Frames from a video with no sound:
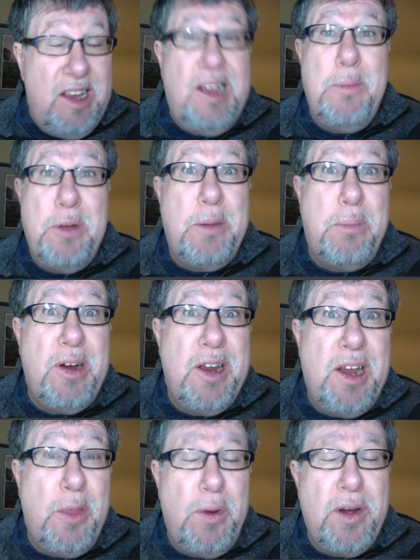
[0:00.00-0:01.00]
I'm going to bring
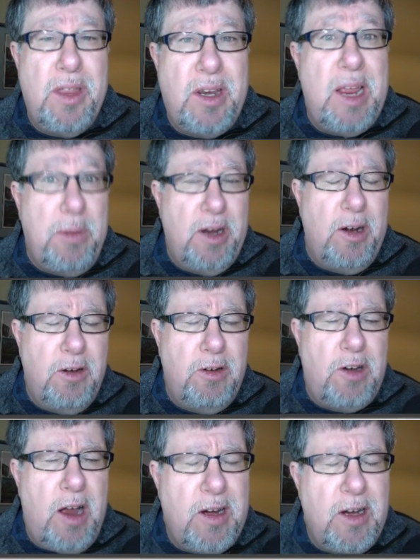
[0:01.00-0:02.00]
another one to the table here
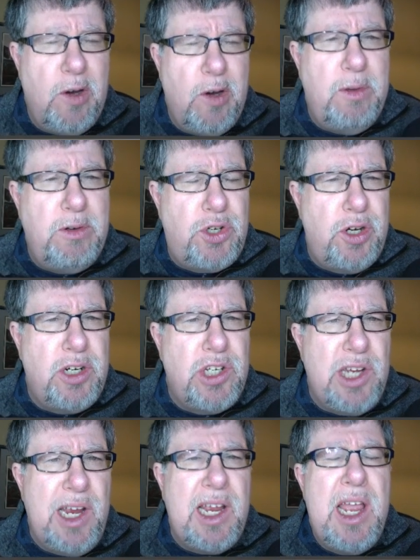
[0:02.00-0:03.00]
talking to you about
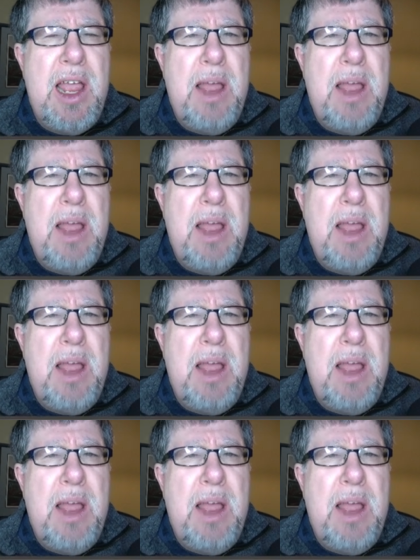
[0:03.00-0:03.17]
SugarSync.